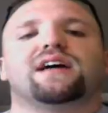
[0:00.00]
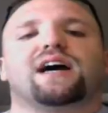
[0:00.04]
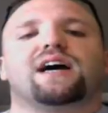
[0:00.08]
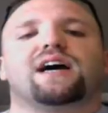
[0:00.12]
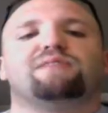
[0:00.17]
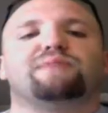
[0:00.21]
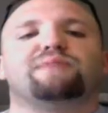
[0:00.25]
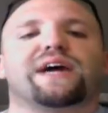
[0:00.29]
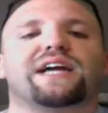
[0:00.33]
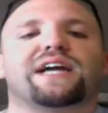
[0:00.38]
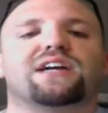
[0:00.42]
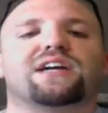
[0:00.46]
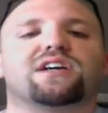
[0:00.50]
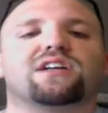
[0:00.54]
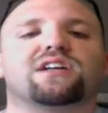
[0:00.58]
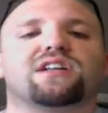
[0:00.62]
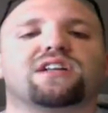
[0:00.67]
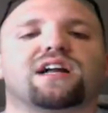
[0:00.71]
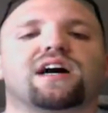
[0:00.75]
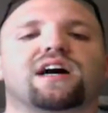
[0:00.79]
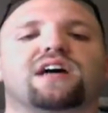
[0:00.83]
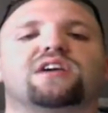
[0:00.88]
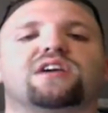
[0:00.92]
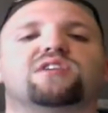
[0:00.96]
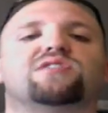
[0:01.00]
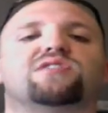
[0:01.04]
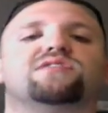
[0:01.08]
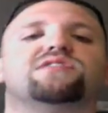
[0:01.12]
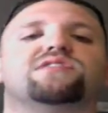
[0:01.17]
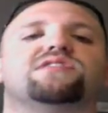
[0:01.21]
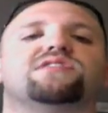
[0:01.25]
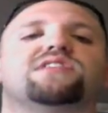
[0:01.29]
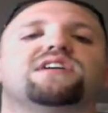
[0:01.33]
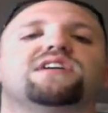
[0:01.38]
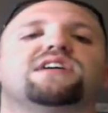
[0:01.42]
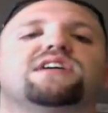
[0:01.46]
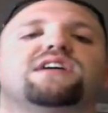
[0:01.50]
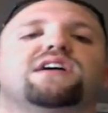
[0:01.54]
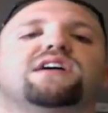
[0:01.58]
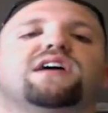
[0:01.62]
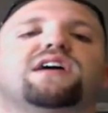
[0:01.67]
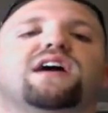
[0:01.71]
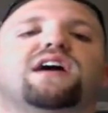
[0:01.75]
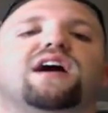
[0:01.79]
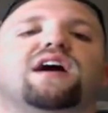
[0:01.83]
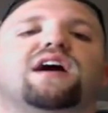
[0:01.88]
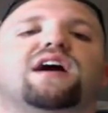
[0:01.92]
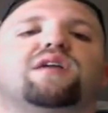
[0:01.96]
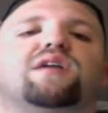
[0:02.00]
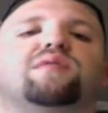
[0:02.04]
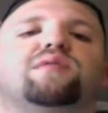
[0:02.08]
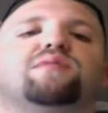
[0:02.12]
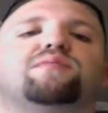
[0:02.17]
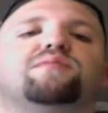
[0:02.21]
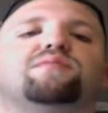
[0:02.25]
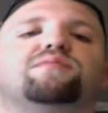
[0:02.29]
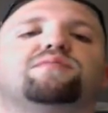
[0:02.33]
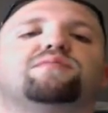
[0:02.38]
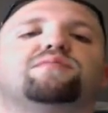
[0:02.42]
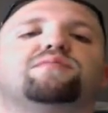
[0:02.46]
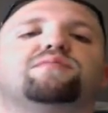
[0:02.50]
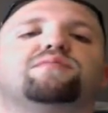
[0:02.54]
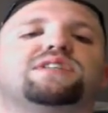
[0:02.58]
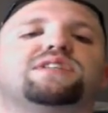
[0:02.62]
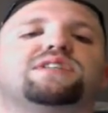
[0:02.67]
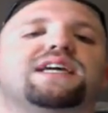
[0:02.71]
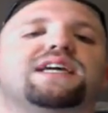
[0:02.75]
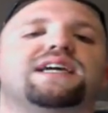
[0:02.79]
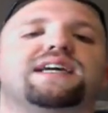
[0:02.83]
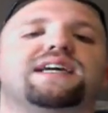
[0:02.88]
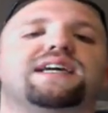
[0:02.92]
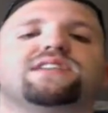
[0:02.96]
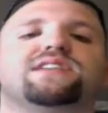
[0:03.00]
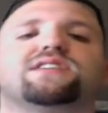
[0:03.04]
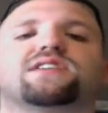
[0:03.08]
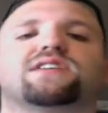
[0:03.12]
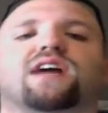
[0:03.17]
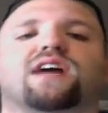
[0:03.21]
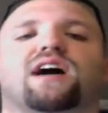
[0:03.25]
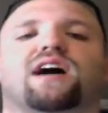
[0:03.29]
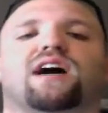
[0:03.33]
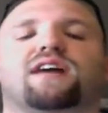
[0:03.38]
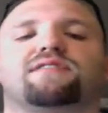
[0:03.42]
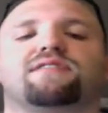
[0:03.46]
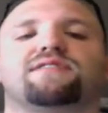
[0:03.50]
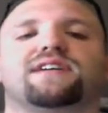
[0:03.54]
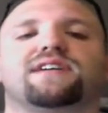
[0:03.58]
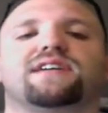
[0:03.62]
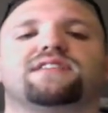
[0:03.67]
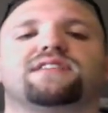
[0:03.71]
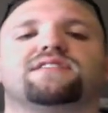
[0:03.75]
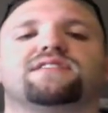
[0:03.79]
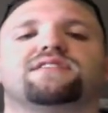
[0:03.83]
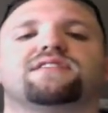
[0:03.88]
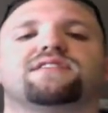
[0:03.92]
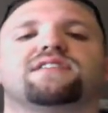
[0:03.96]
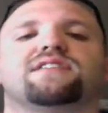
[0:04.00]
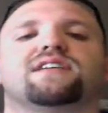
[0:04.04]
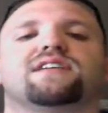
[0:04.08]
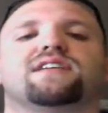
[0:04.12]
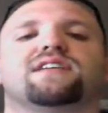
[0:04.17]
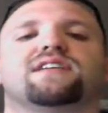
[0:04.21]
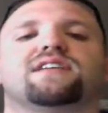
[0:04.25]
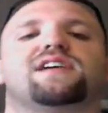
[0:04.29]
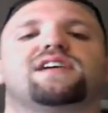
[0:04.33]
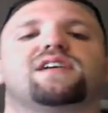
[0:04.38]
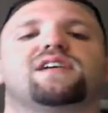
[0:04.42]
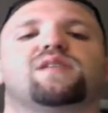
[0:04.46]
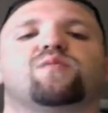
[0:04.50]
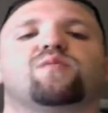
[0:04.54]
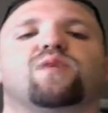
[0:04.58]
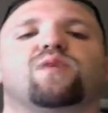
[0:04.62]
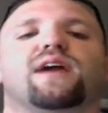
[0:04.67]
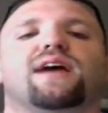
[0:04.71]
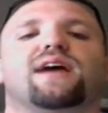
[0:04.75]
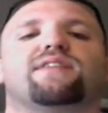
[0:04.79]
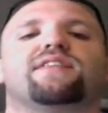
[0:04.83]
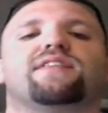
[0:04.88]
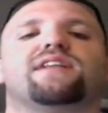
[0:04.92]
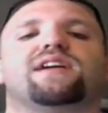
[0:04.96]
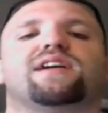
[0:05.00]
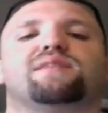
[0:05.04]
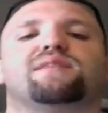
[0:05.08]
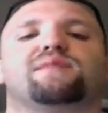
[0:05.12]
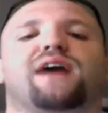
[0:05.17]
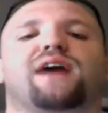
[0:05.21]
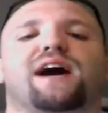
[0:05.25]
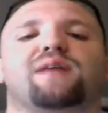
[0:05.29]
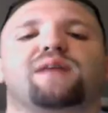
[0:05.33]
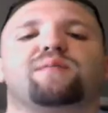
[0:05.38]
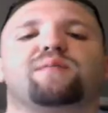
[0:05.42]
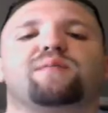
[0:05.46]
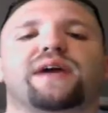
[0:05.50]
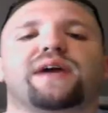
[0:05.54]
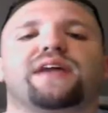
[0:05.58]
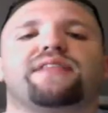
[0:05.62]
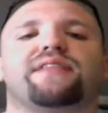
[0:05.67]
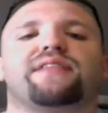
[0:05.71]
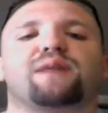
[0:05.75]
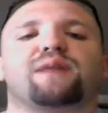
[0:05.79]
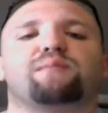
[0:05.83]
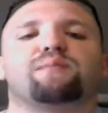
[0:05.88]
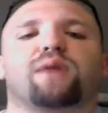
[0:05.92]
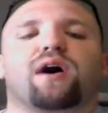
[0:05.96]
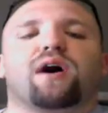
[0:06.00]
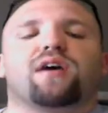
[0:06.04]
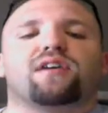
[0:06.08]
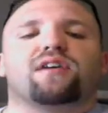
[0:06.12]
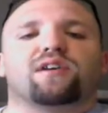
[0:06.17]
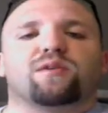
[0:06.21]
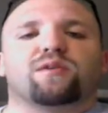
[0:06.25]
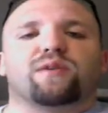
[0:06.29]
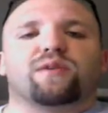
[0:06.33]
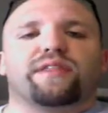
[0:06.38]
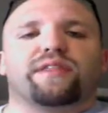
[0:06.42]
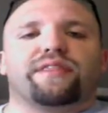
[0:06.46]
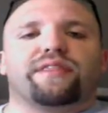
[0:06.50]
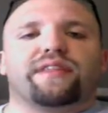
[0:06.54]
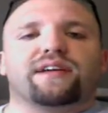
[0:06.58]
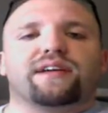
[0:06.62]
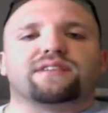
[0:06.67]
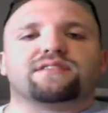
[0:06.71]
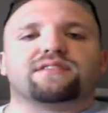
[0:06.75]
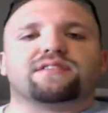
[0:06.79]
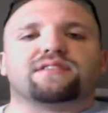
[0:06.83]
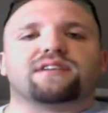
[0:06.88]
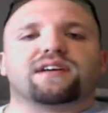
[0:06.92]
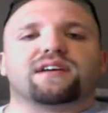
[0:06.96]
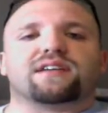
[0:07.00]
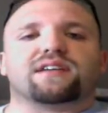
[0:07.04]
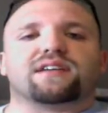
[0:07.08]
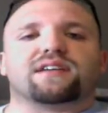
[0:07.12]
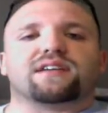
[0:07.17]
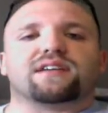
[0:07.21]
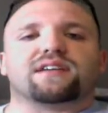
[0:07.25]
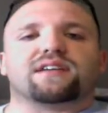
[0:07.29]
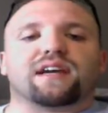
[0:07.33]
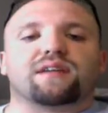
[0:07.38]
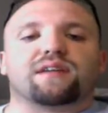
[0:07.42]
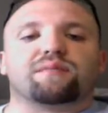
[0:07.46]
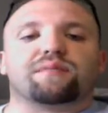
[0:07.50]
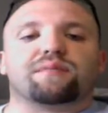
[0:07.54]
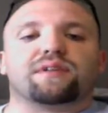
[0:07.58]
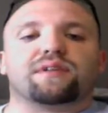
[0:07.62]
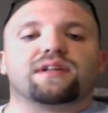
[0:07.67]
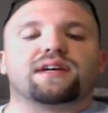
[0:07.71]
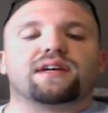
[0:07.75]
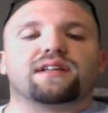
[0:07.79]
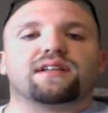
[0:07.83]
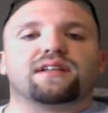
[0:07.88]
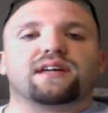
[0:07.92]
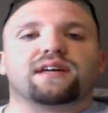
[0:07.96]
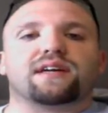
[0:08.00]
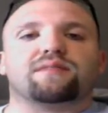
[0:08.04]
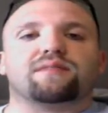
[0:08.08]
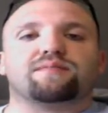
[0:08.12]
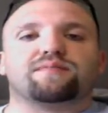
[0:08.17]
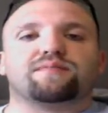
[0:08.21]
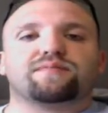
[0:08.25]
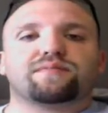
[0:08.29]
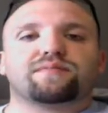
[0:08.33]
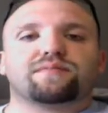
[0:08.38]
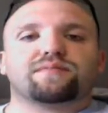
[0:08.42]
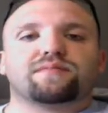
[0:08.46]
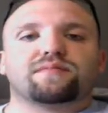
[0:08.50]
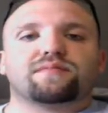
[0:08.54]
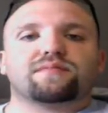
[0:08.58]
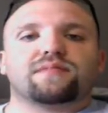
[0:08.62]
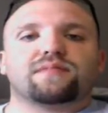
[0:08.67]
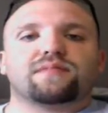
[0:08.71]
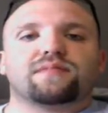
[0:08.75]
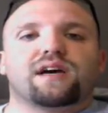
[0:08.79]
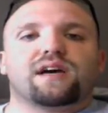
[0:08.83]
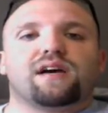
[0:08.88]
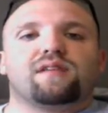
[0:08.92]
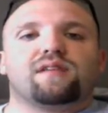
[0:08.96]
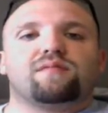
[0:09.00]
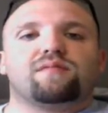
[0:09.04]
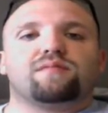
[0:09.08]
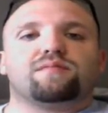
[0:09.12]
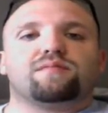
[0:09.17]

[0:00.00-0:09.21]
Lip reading: made clothes, um, teas, coffees, whatever that it might be. They barter with these things, and they completely, um,